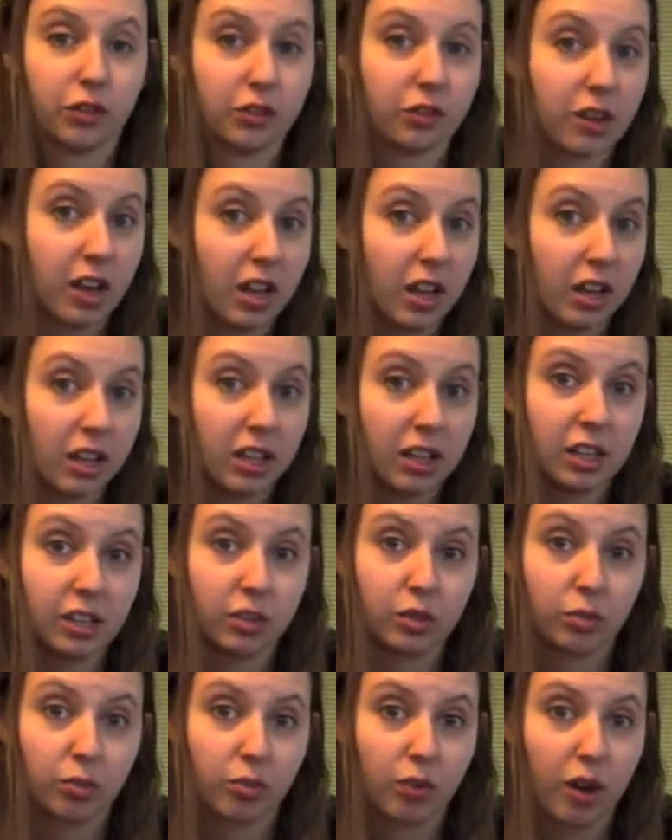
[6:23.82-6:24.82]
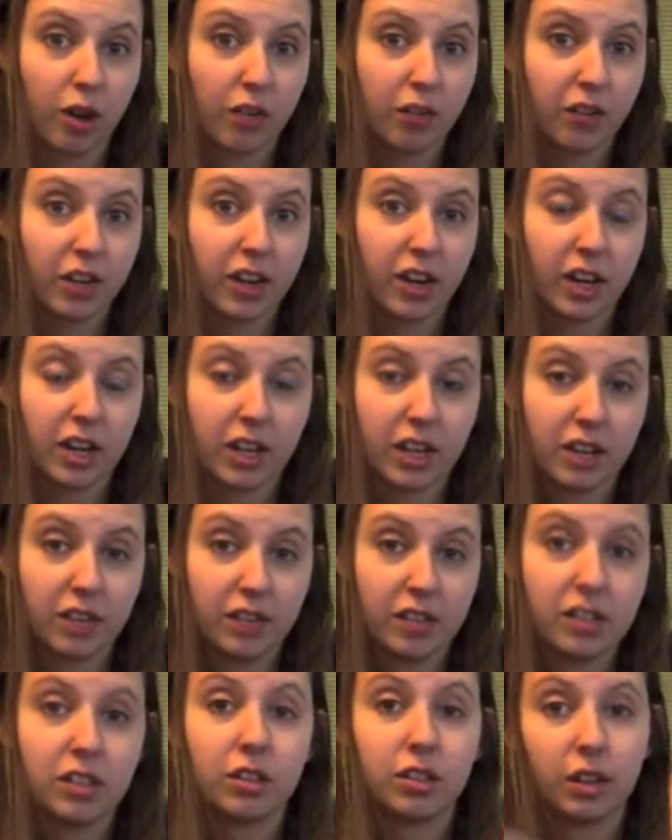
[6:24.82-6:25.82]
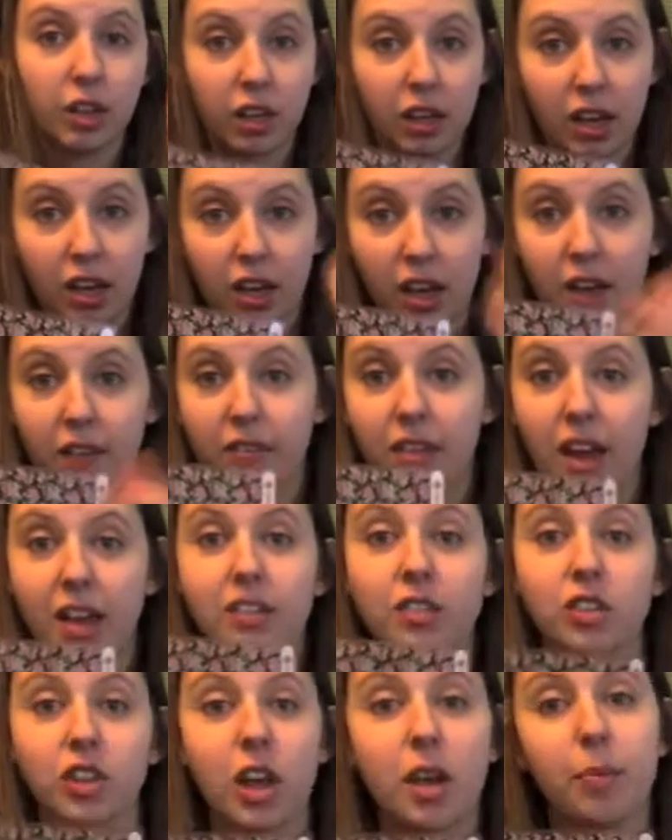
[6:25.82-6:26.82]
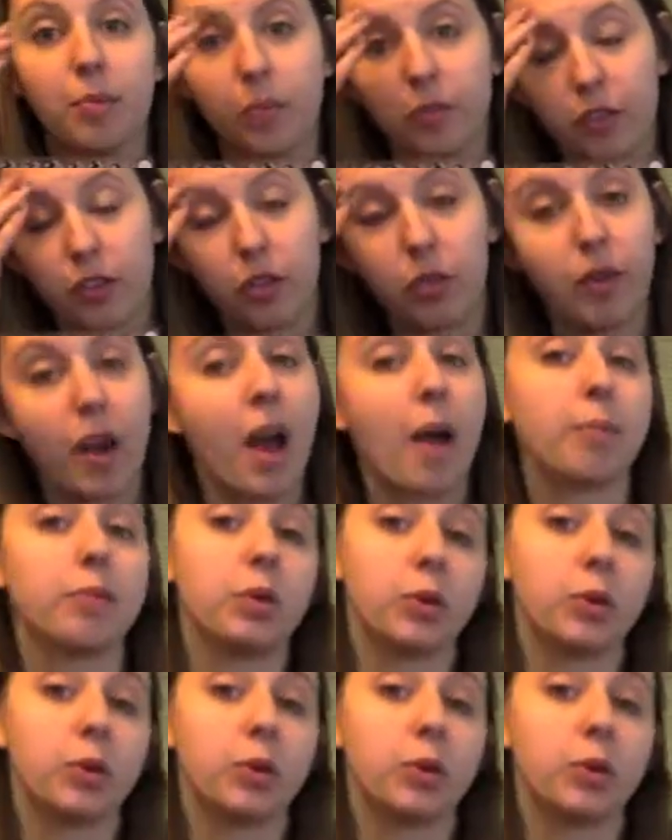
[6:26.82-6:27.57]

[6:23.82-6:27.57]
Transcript: nail is rough and uneven, you're going to have that shape for the wrap.